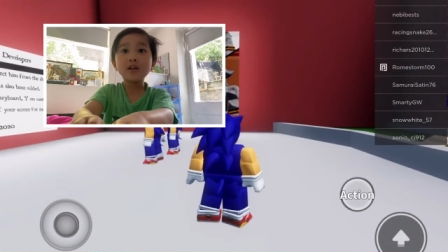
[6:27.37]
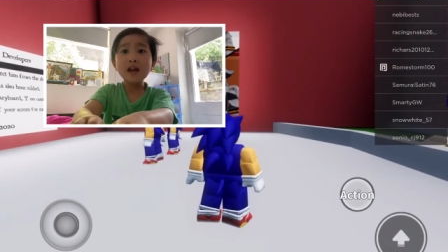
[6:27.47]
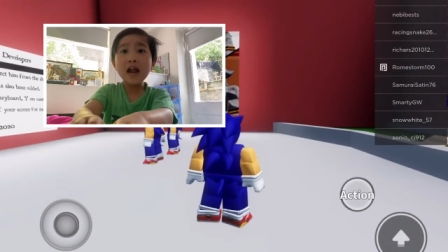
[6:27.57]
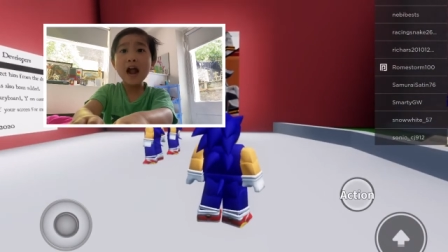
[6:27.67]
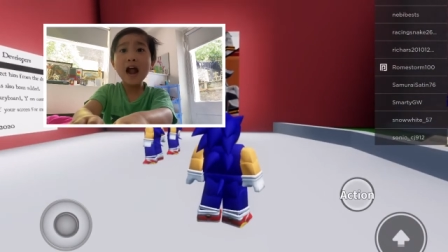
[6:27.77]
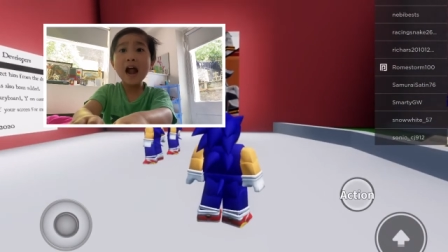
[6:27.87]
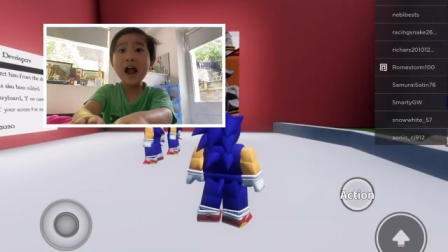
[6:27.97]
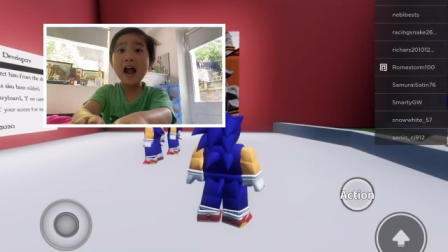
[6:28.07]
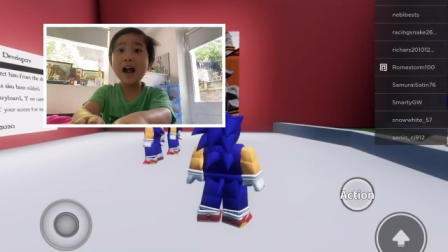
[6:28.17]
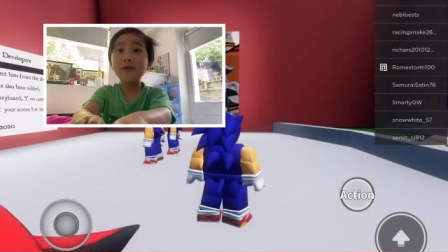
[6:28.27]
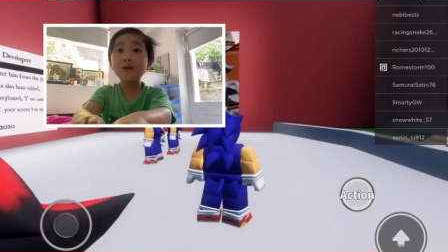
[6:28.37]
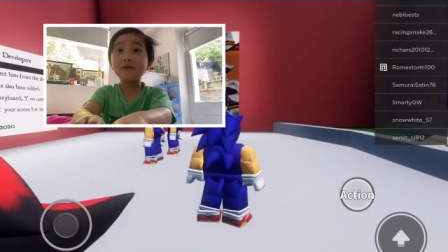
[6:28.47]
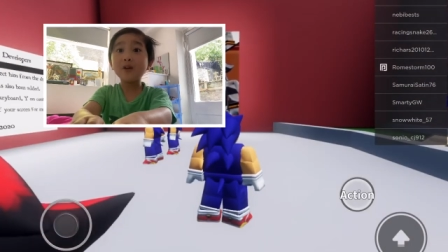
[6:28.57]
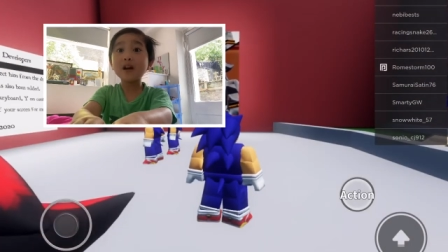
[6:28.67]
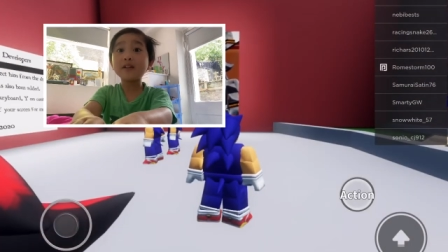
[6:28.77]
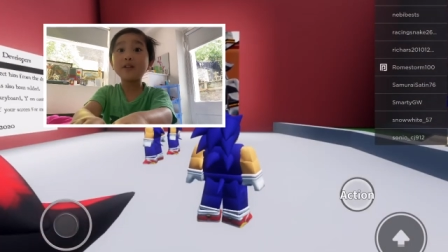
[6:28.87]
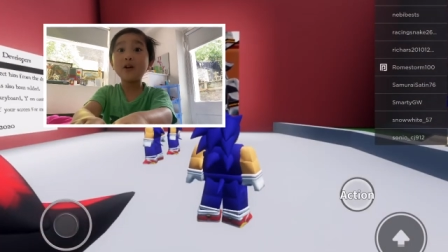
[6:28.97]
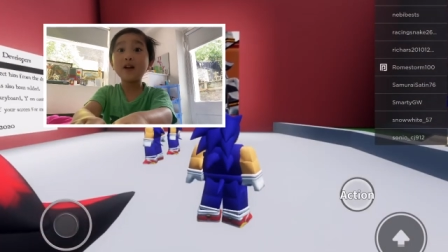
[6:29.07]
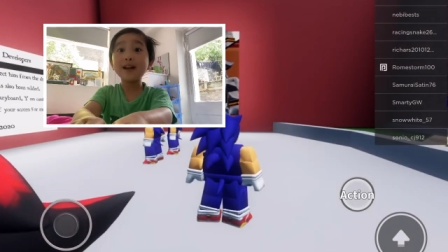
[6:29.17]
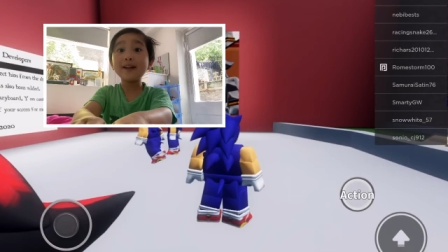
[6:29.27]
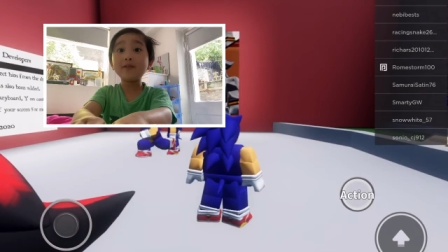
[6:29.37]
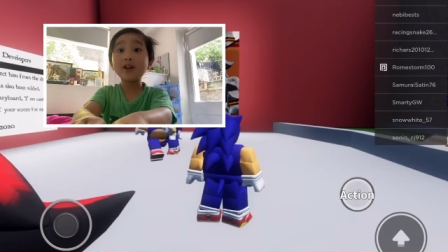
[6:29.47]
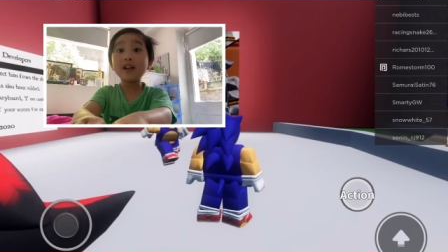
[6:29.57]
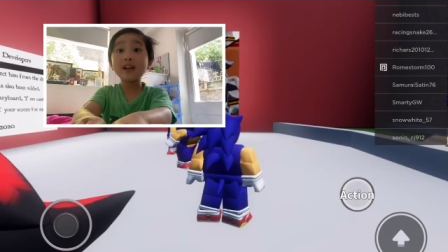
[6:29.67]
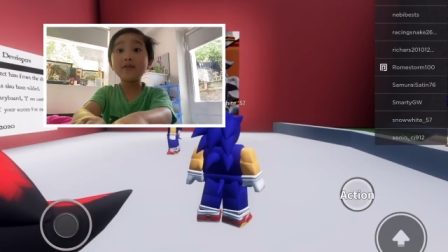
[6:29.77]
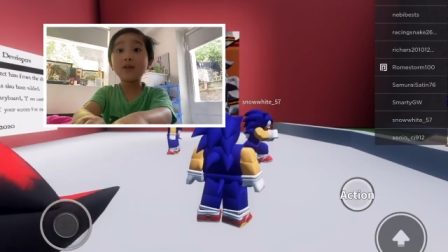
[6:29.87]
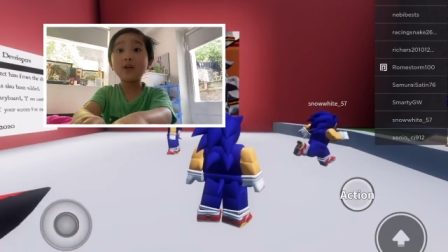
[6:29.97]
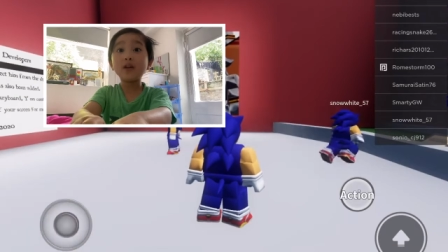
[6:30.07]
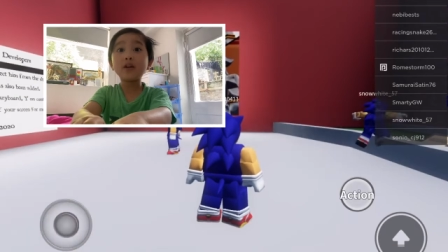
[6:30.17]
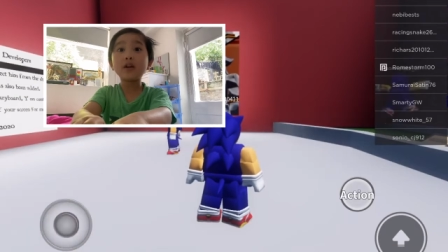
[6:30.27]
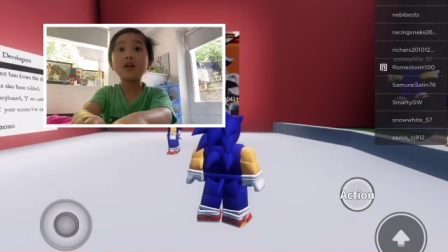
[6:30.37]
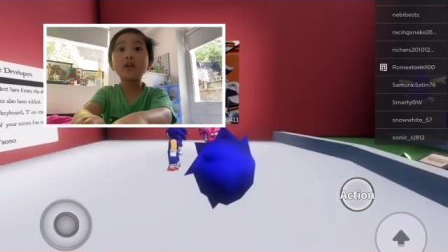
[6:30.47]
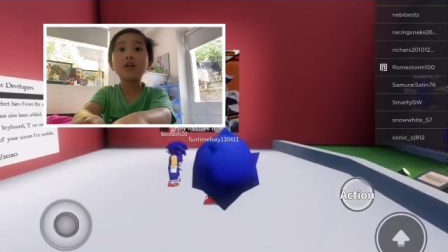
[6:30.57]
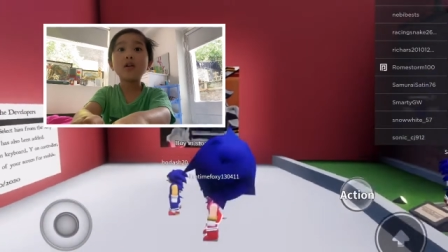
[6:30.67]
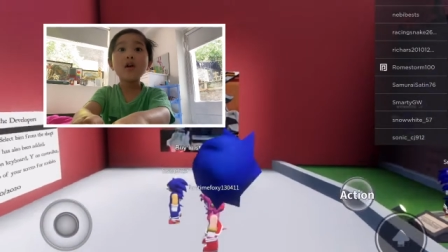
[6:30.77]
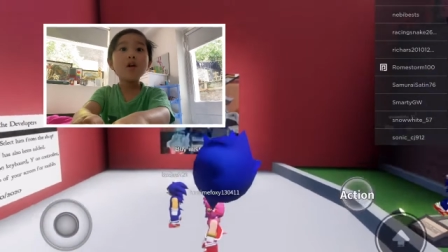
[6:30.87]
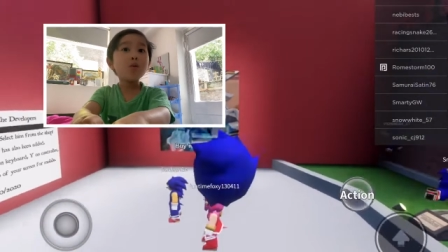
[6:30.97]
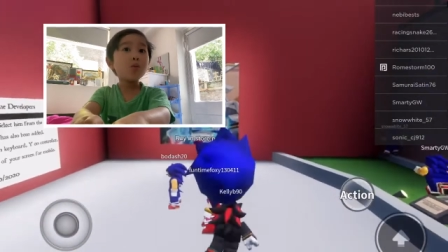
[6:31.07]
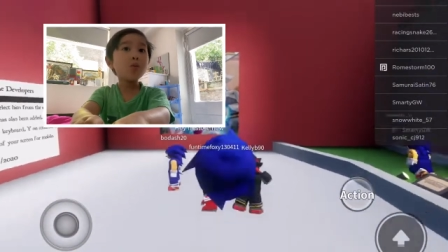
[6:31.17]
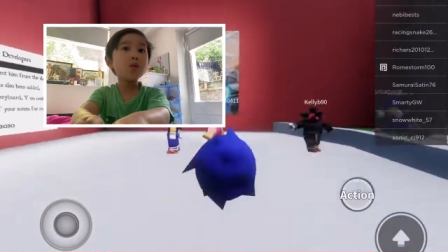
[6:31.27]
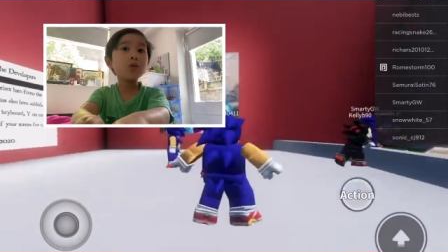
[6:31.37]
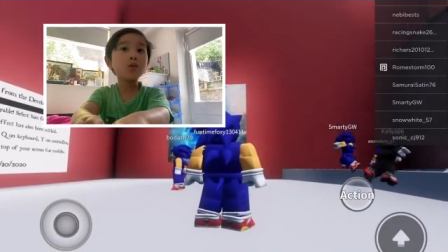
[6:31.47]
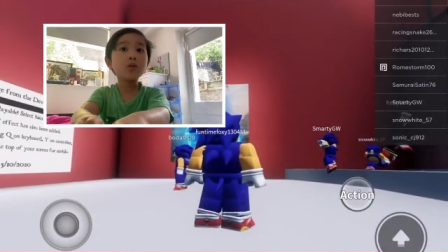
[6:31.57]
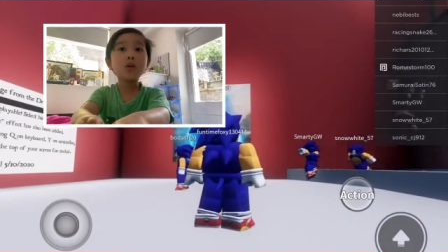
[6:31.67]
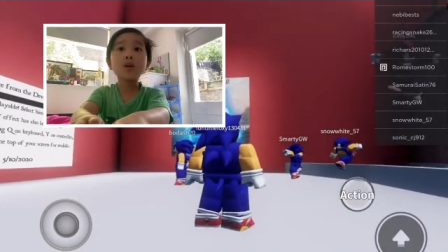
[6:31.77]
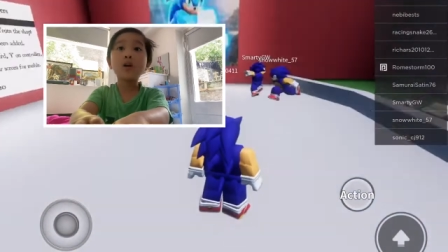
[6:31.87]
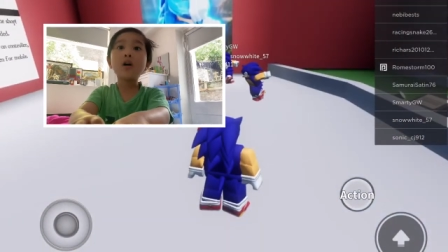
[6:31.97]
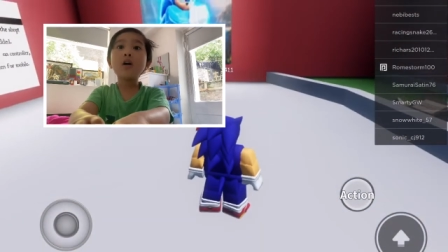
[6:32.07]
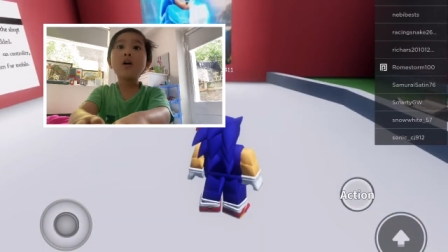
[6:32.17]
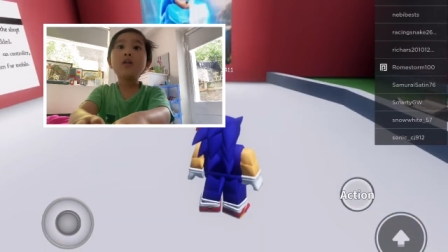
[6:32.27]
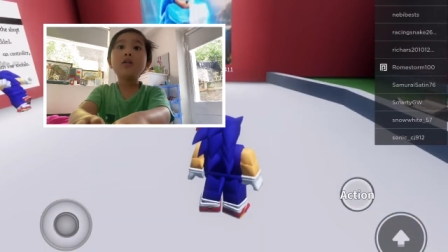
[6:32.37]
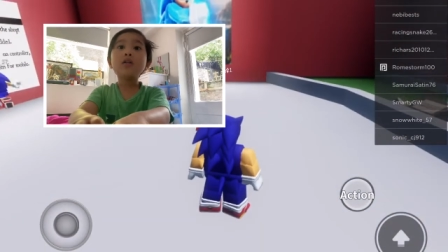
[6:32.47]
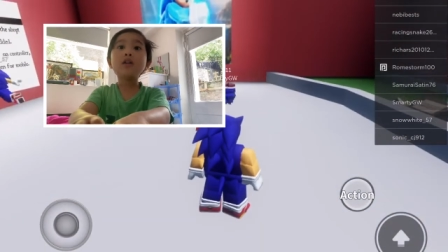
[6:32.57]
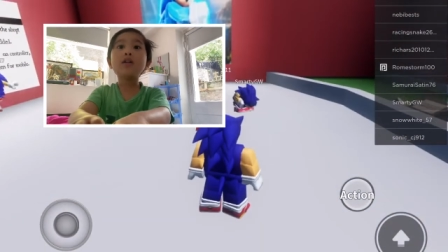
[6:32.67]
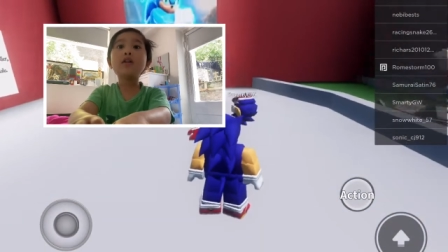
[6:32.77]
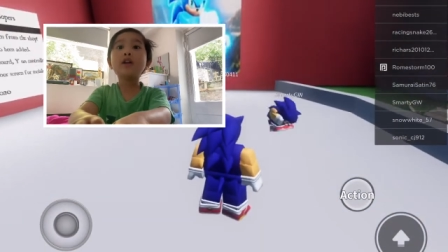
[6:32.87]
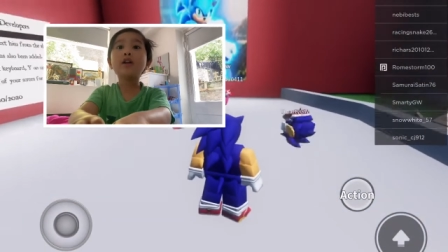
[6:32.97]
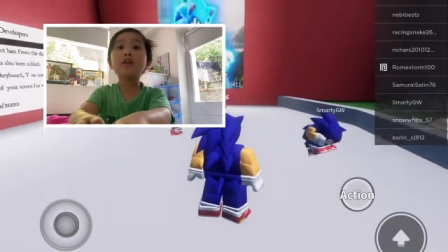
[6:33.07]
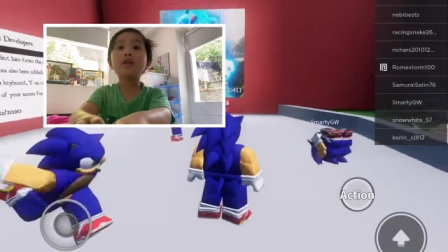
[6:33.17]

Ah, we're falling, falling, falling, falling. Whoa, look at this.